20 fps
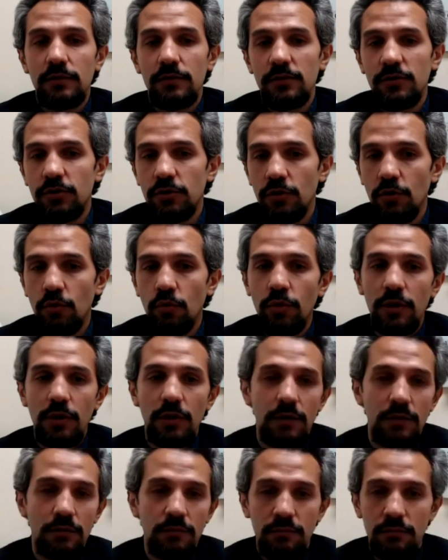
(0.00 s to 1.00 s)

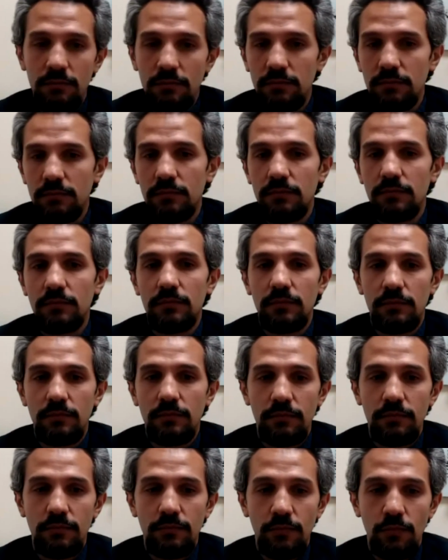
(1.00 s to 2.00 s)
So
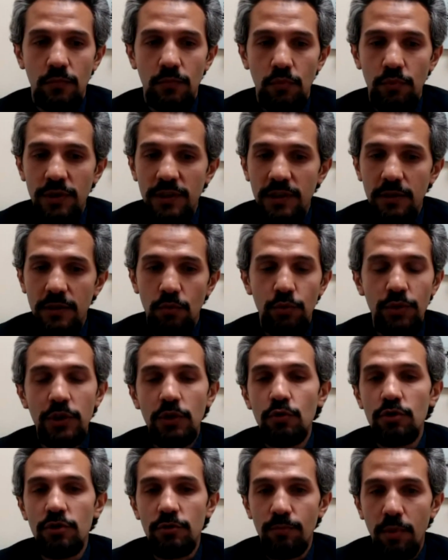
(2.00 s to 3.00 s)
we
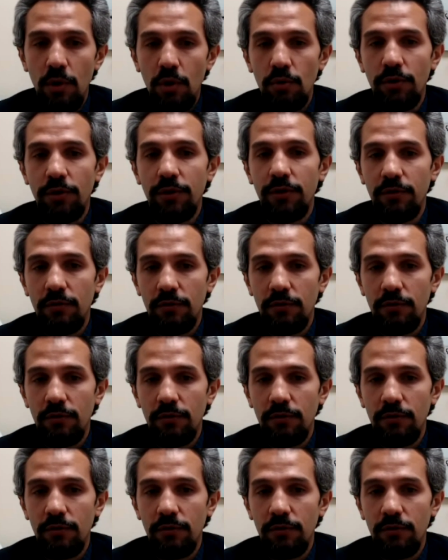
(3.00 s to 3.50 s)
use both.